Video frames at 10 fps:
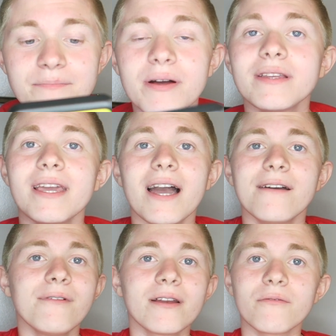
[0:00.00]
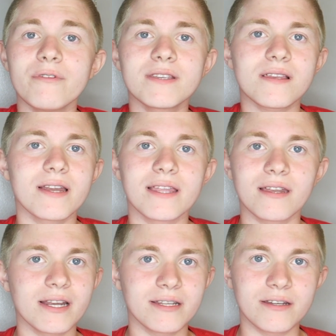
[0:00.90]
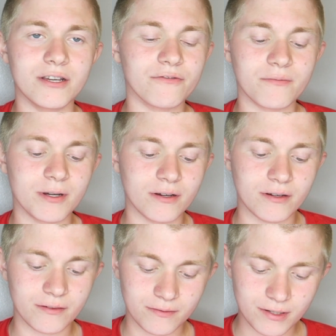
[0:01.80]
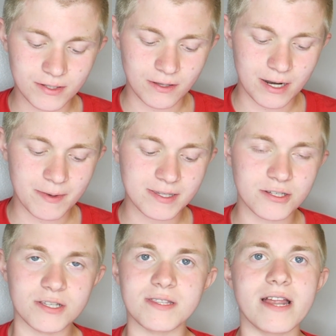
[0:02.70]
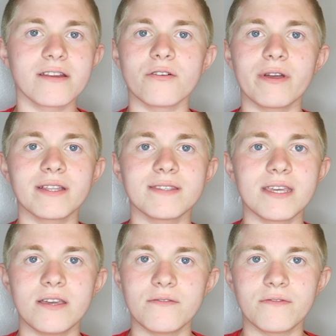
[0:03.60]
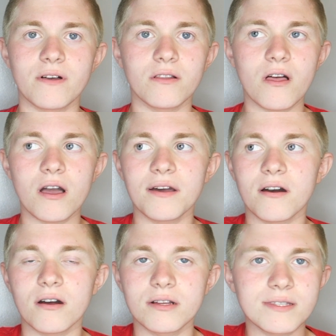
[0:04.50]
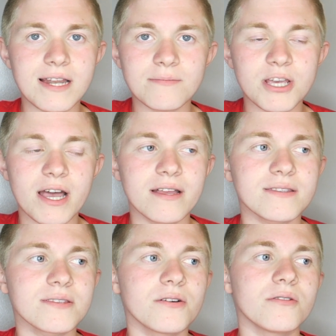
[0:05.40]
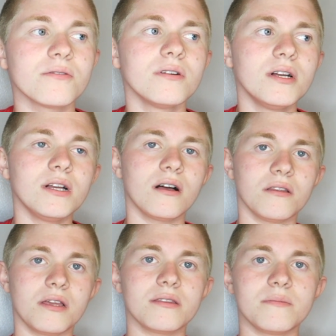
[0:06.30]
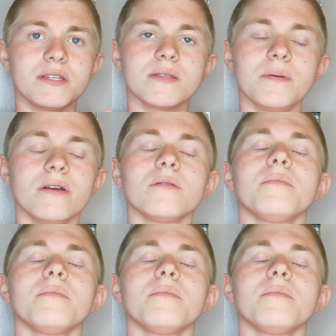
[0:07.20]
But yeah, it went on weeks on end that I didn't hear from her. There's a lot of messages that I didn't know I could save a lot on Snapchat. So, a lot of them disappeared.